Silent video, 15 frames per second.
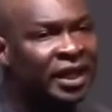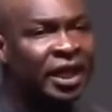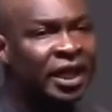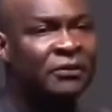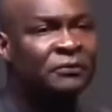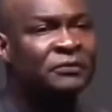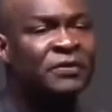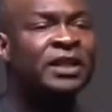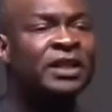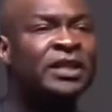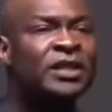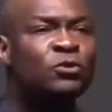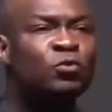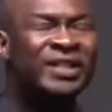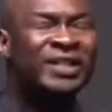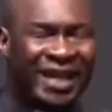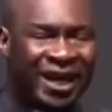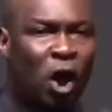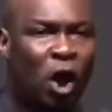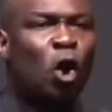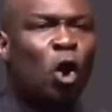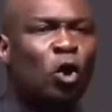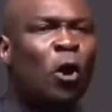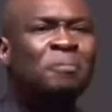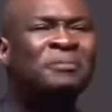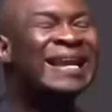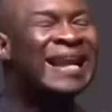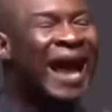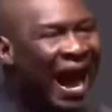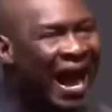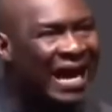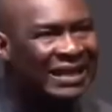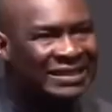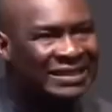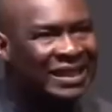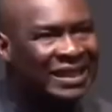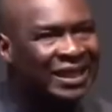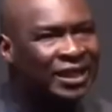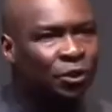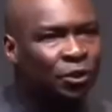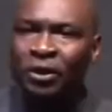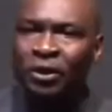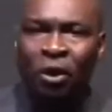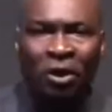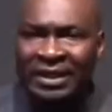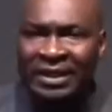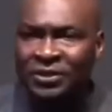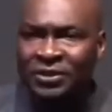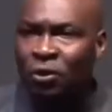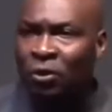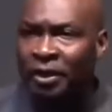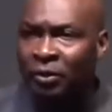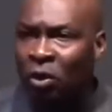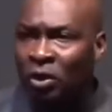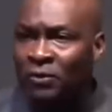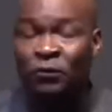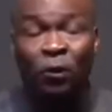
If it is with a corrupted heart, you will not get your reward.